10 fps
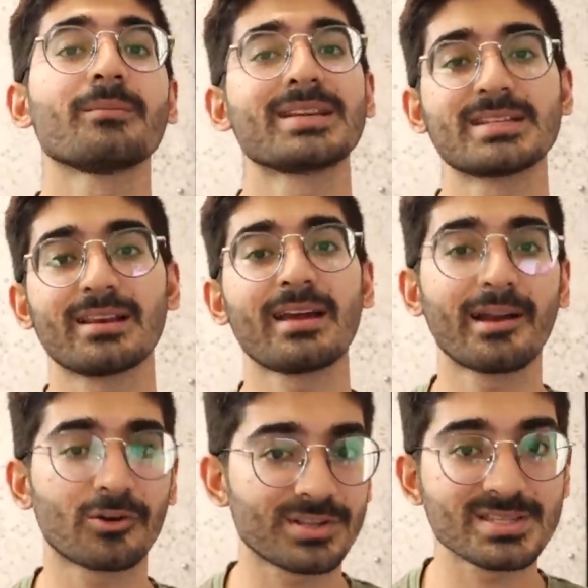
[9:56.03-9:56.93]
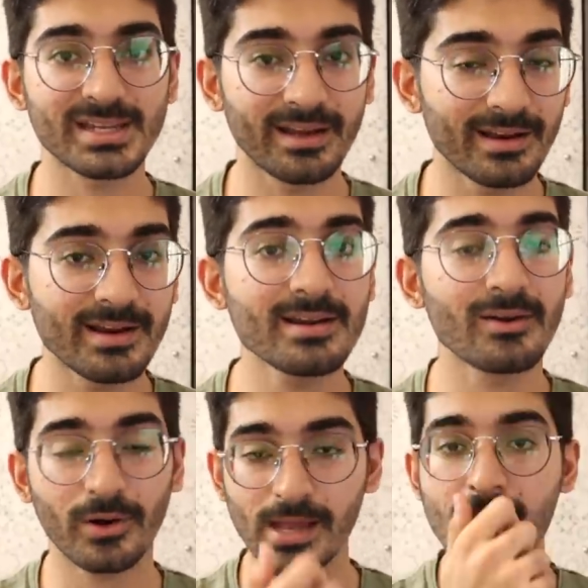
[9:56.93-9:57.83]
basically hydrogen cyanide,
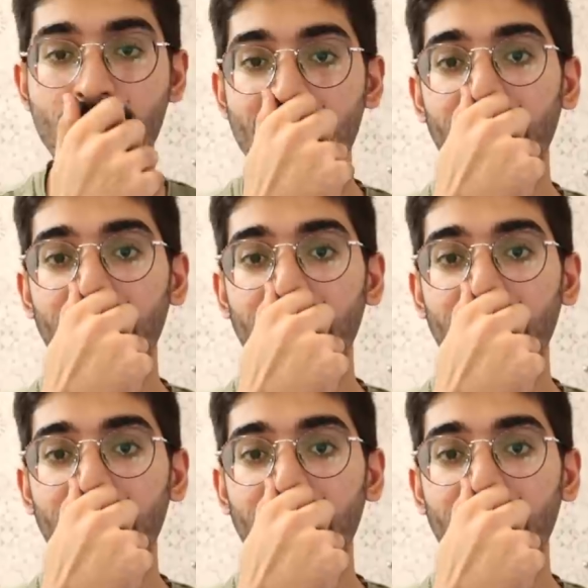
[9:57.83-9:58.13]
okay?